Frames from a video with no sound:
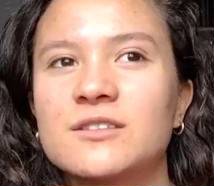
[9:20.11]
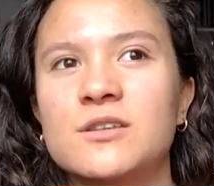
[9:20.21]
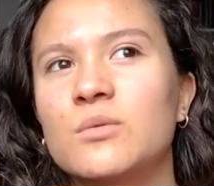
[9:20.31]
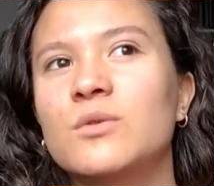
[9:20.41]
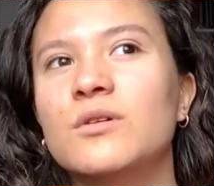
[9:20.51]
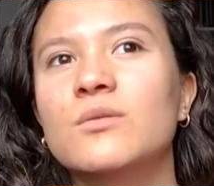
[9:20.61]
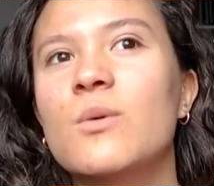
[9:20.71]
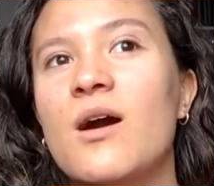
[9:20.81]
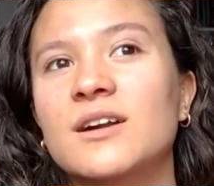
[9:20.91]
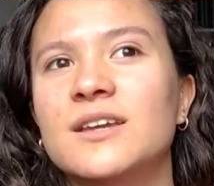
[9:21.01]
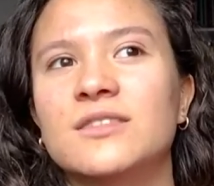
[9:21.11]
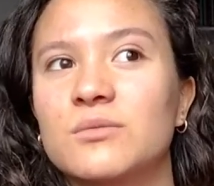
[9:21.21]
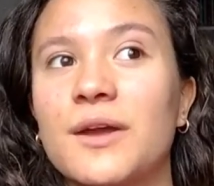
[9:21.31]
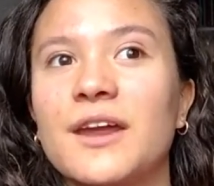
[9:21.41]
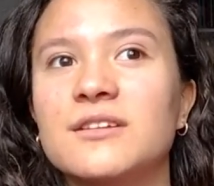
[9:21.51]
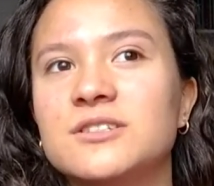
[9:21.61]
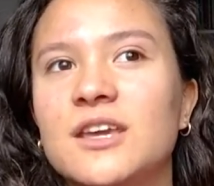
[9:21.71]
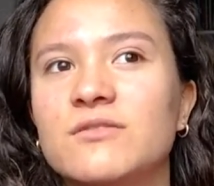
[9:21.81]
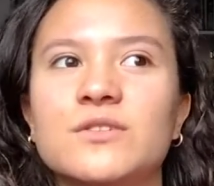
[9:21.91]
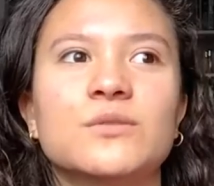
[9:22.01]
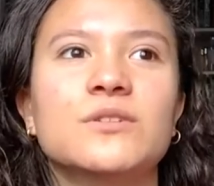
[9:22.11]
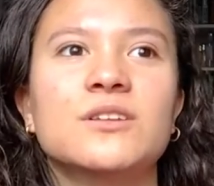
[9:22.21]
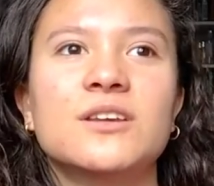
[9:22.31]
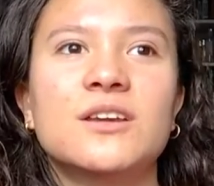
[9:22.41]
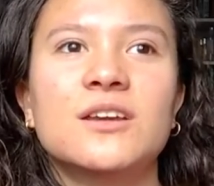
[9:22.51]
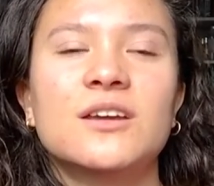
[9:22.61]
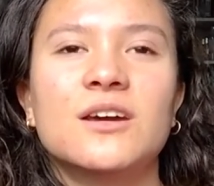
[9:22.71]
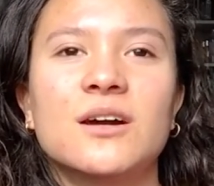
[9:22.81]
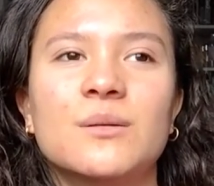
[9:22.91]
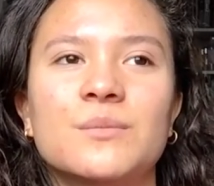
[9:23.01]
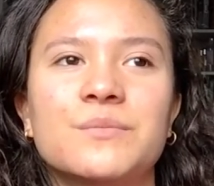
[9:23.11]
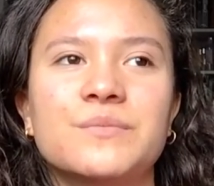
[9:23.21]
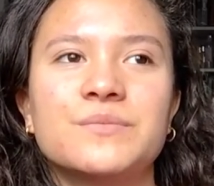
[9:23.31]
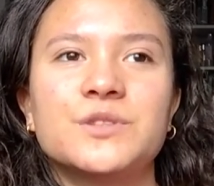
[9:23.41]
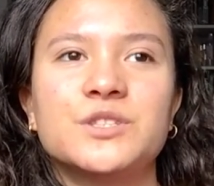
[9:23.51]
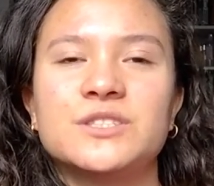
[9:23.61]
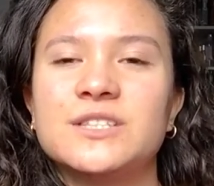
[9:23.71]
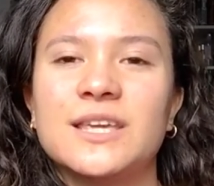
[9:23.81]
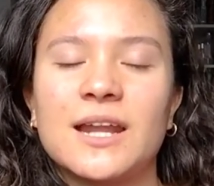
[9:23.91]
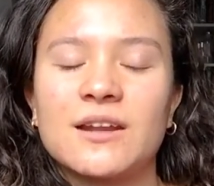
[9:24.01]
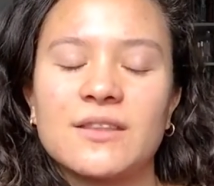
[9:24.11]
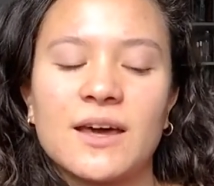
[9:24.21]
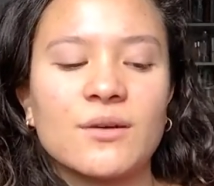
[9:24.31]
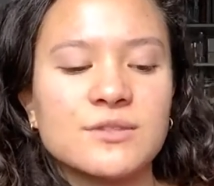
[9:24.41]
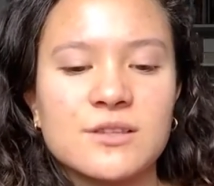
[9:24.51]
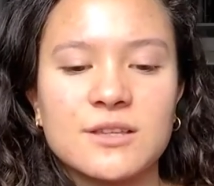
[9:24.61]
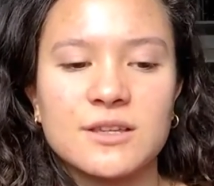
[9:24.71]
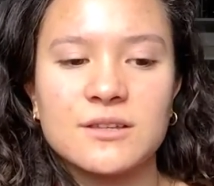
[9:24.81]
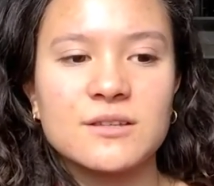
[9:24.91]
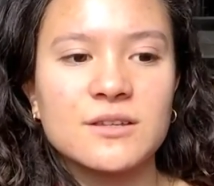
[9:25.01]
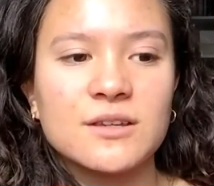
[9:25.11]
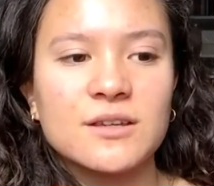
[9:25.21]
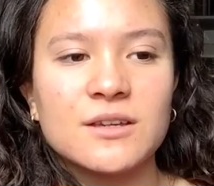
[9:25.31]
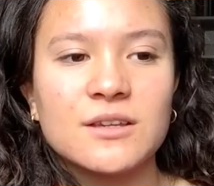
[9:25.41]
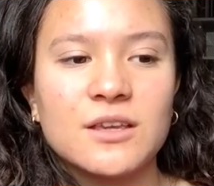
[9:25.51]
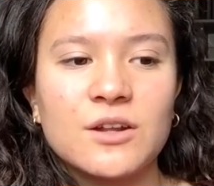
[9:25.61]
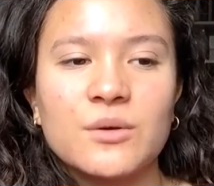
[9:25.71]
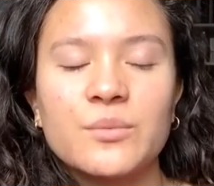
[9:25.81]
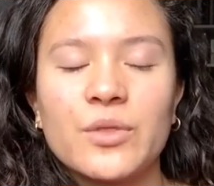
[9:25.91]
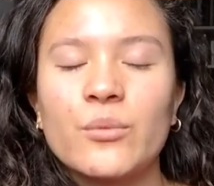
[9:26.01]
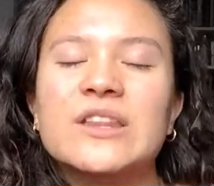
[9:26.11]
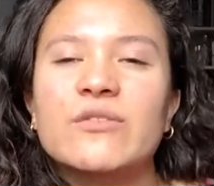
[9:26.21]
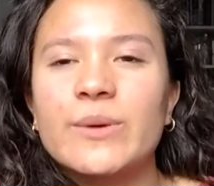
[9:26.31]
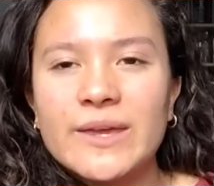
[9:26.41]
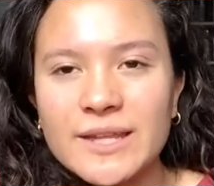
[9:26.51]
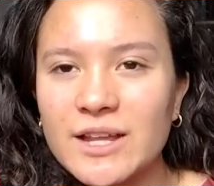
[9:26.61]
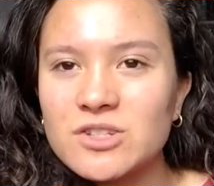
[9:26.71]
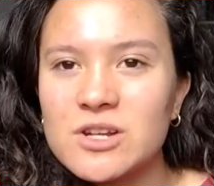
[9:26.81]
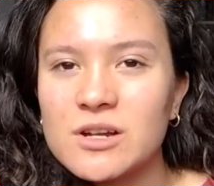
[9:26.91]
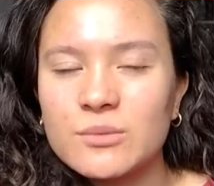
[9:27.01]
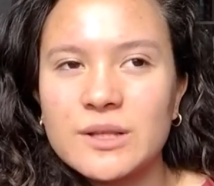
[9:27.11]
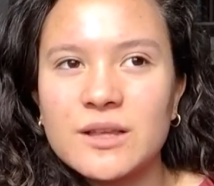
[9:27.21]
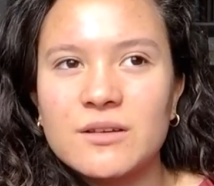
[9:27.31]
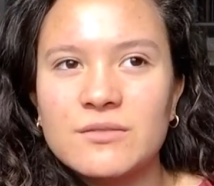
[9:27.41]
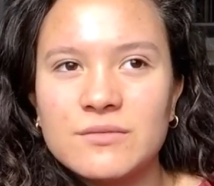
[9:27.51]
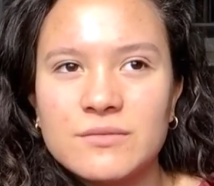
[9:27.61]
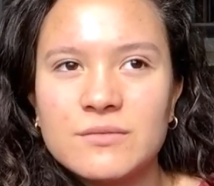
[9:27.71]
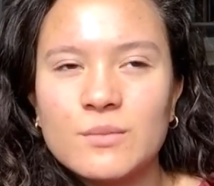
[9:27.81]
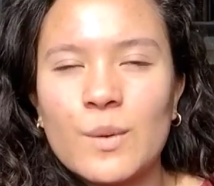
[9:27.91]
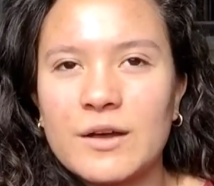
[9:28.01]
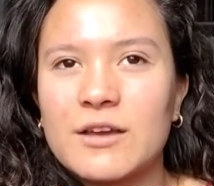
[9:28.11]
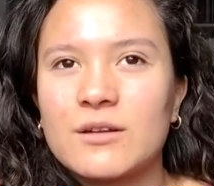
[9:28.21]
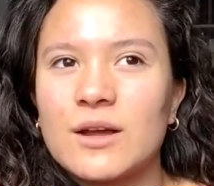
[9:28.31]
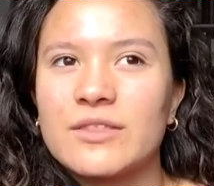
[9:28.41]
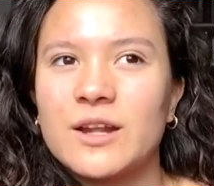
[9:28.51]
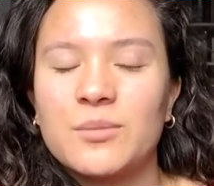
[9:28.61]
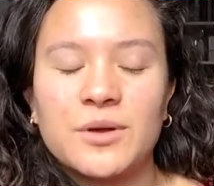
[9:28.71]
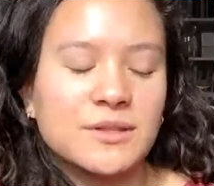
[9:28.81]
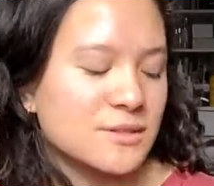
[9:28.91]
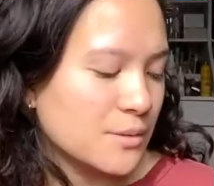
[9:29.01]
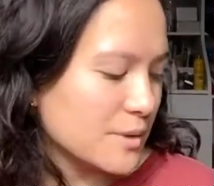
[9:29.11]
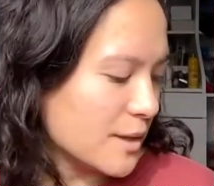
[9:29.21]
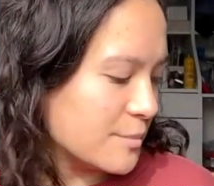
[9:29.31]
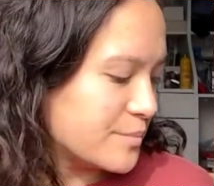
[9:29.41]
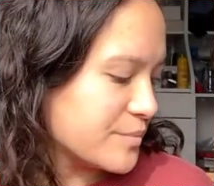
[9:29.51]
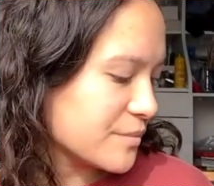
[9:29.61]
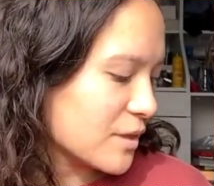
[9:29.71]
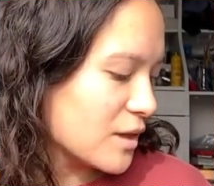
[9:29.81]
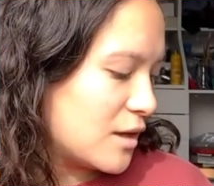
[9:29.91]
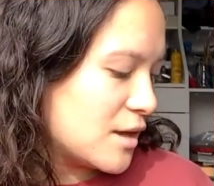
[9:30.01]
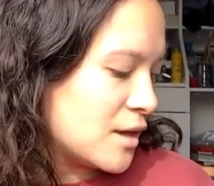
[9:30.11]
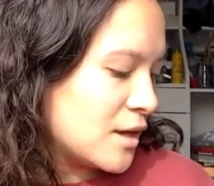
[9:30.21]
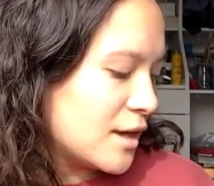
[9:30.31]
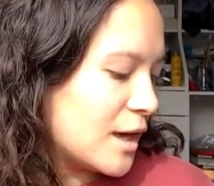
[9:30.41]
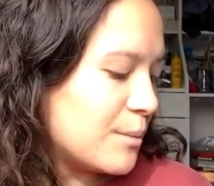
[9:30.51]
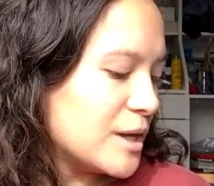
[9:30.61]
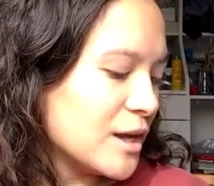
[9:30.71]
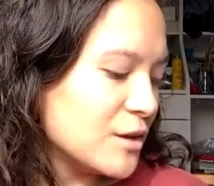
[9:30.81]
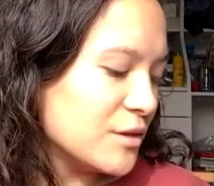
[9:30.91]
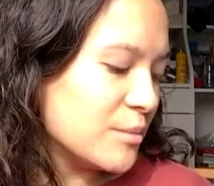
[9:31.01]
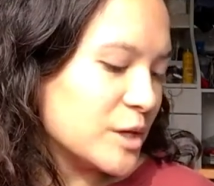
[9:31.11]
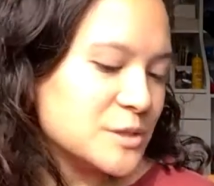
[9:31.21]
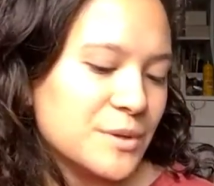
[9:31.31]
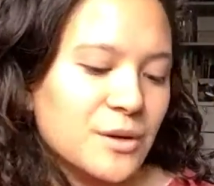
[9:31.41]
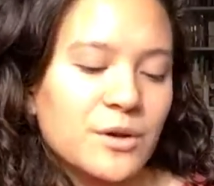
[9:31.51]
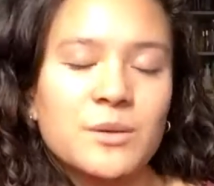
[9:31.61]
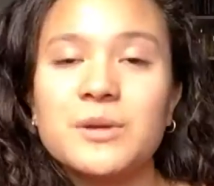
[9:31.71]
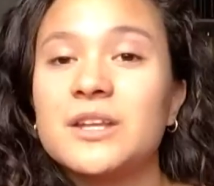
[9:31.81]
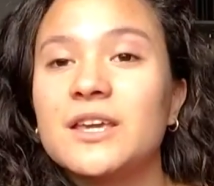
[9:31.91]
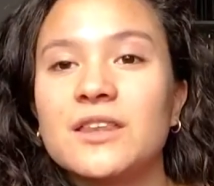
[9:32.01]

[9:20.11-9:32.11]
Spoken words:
So we'll walk in the rain to get food, just to get out of the house, and like, you know, we love being in nature. We love walking around the neighborhood. So yeah, I may not know that much, but I want to be together.